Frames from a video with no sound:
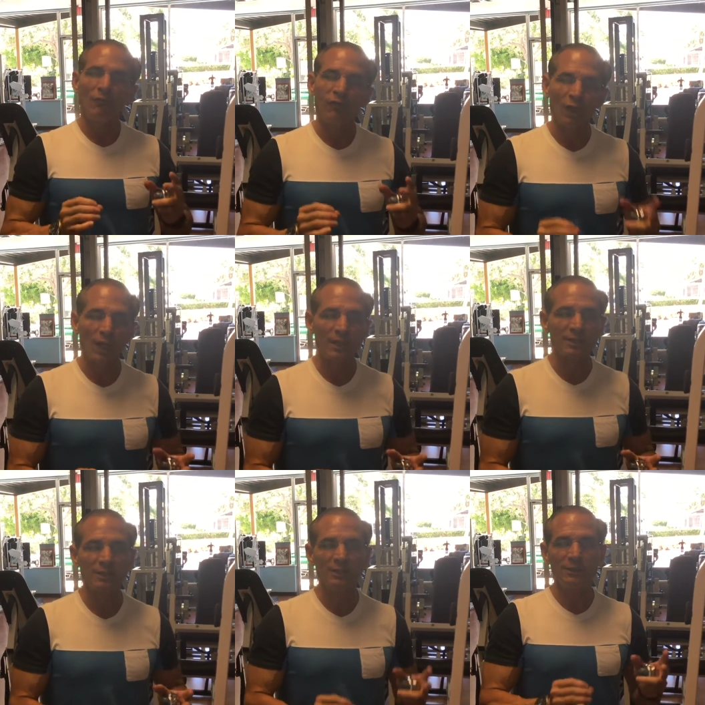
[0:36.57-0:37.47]

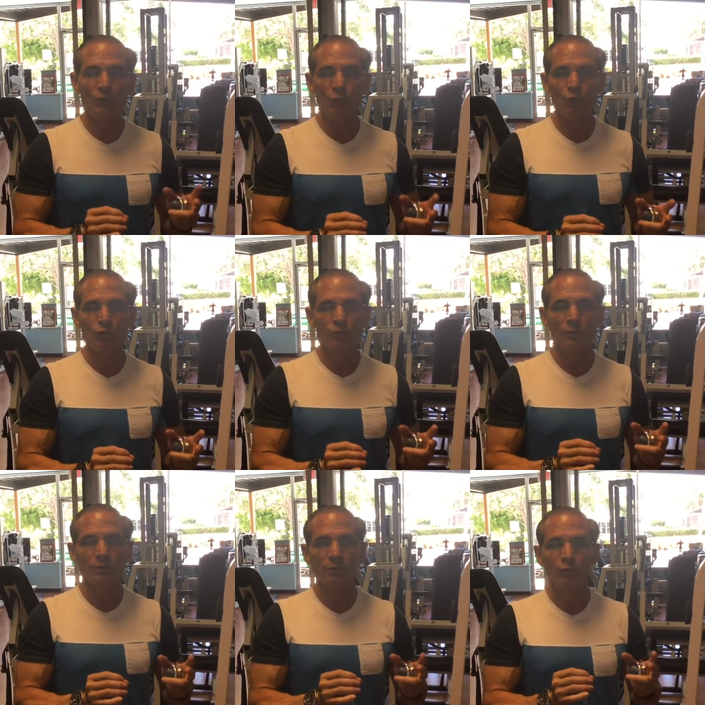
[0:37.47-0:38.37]
Velocity denotes
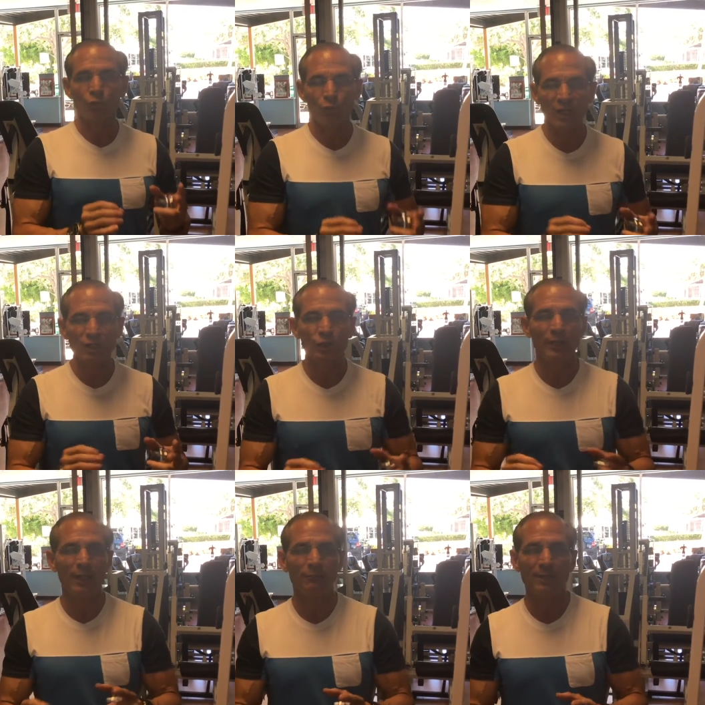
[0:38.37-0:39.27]

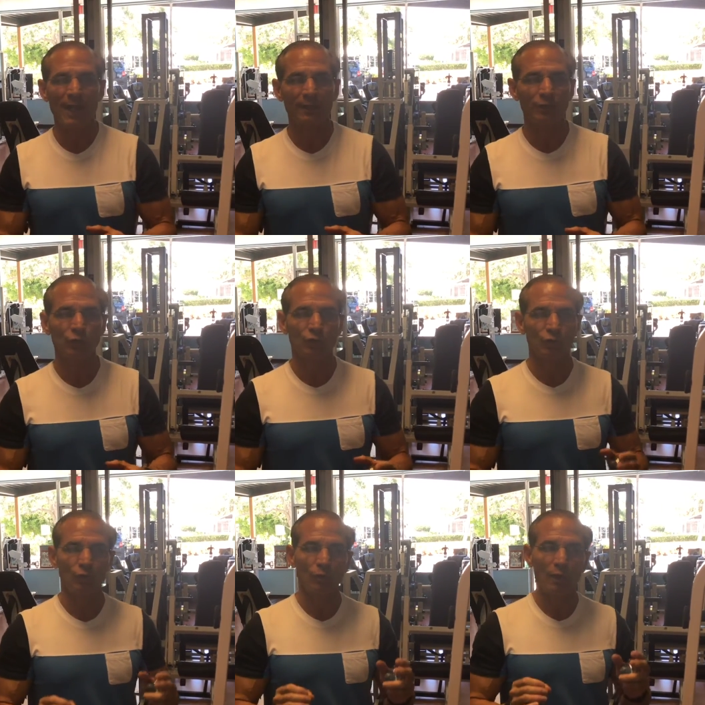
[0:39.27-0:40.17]
direction and magnitude.
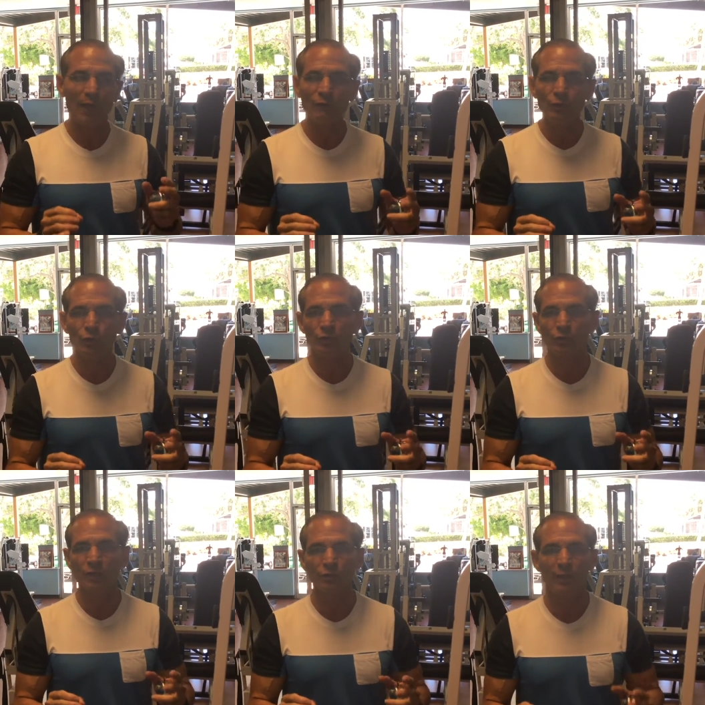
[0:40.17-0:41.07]
So having to do with
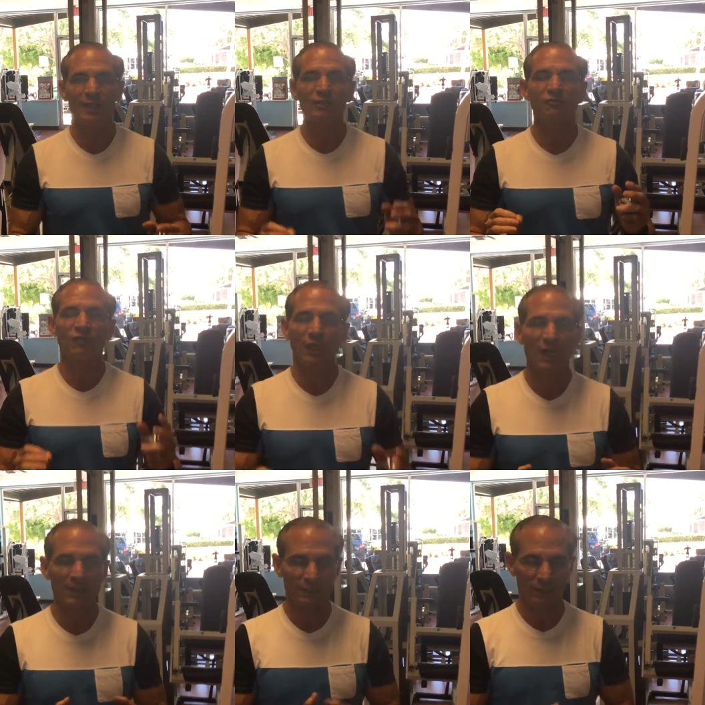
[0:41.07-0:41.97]
strength training, it's
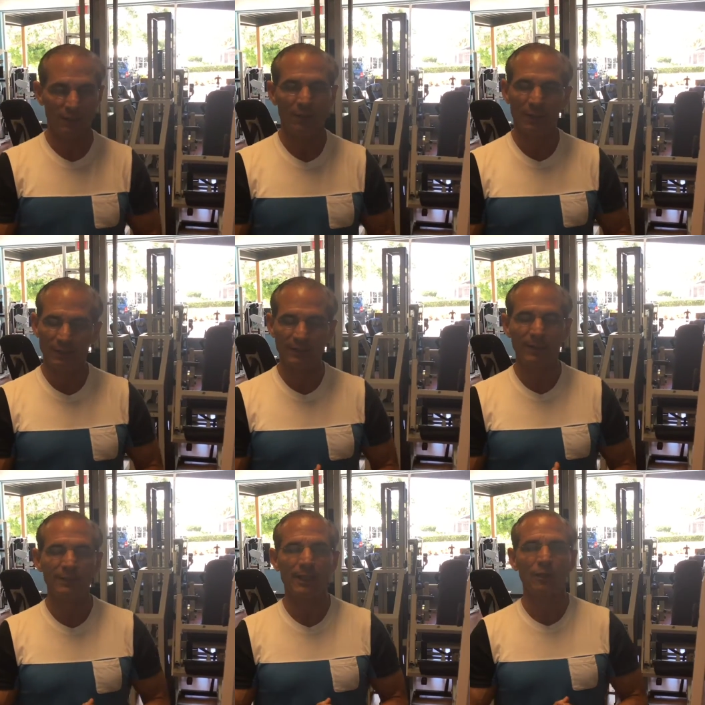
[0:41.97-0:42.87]
velocity. Let's
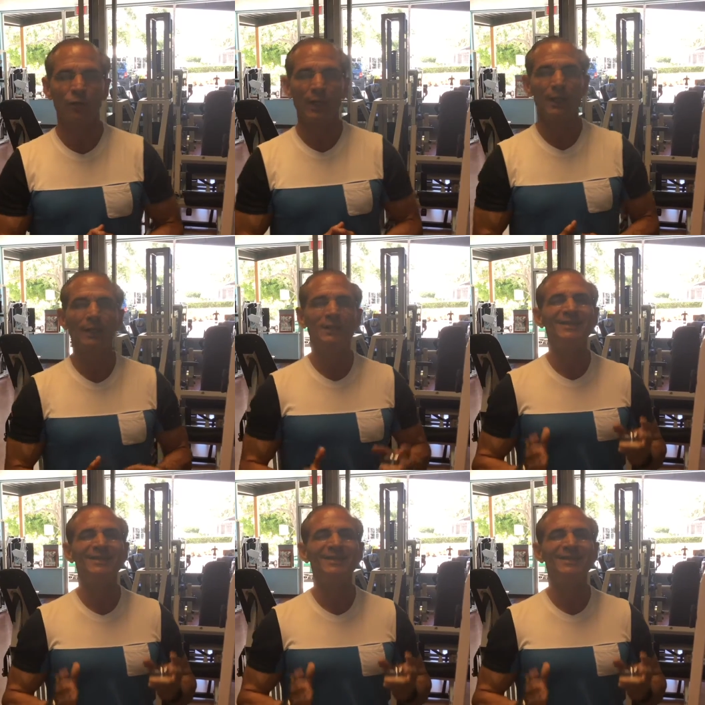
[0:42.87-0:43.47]
get that correct.